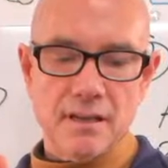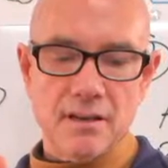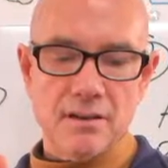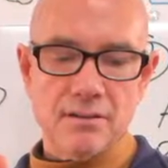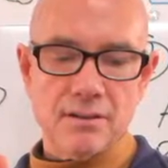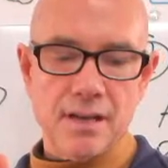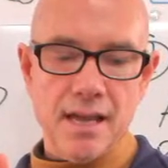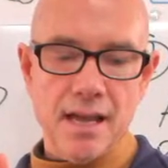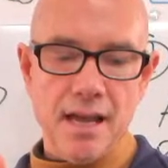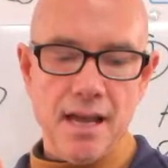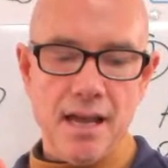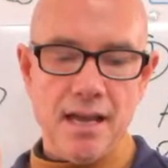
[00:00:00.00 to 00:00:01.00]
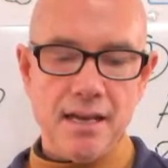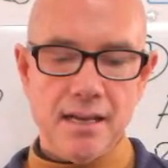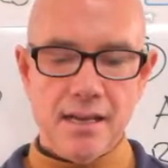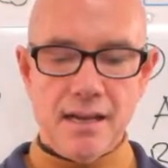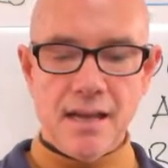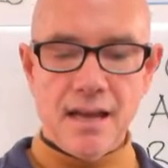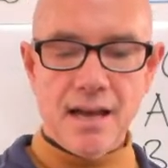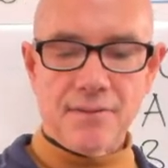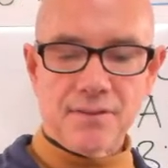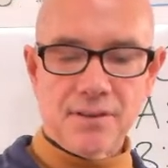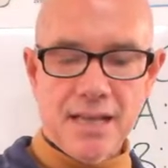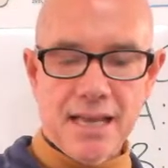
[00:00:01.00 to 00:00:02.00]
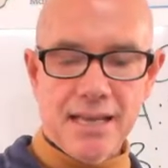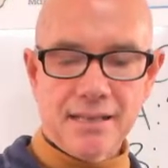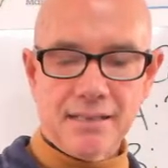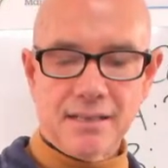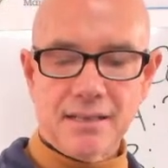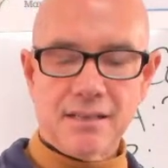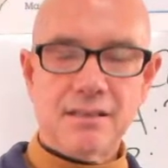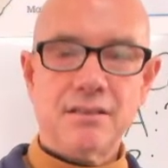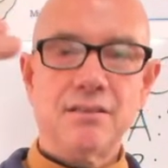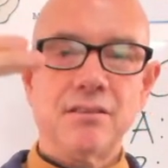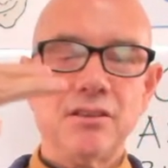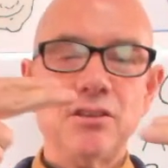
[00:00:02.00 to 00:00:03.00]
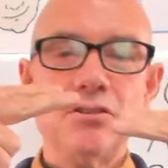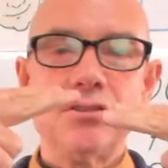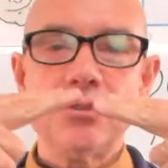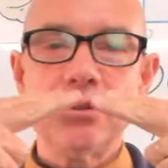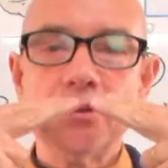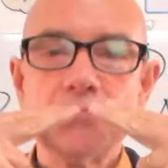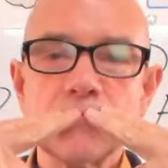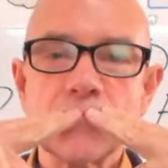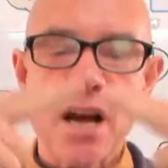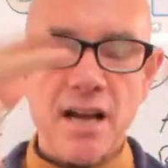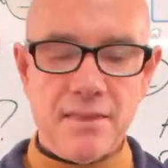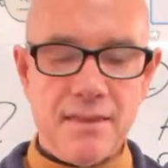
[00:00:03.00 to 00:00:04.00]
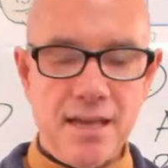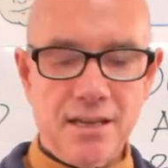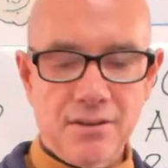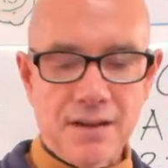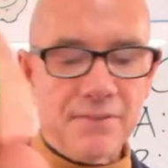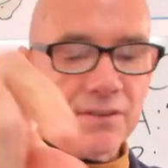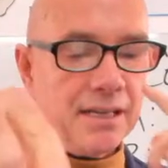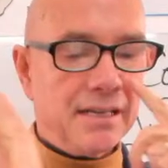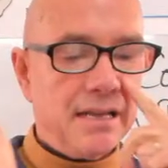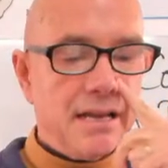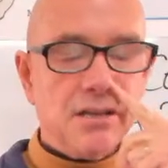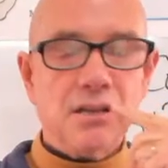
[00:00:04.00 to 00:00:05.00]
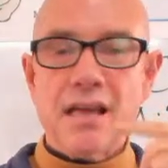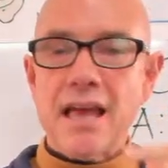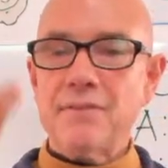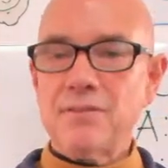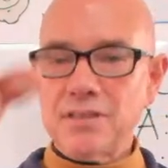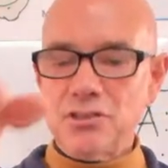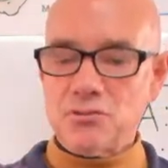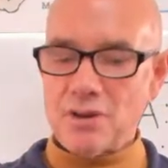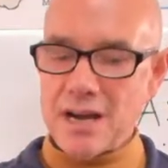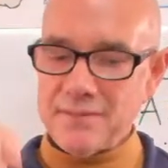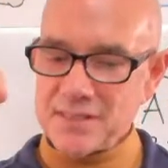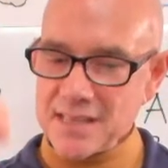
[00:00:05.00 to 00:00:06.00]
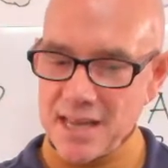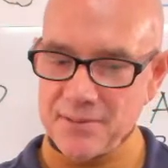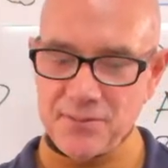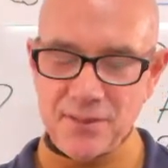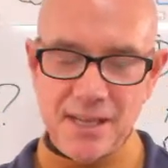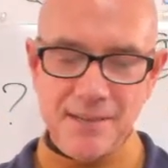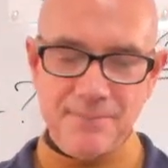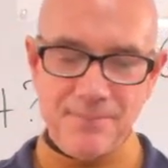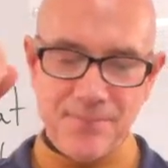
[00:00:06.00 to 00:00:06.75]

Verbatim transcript: Okay, Evelyn, you too. thank you, Evelyn. Evelyn, drive safely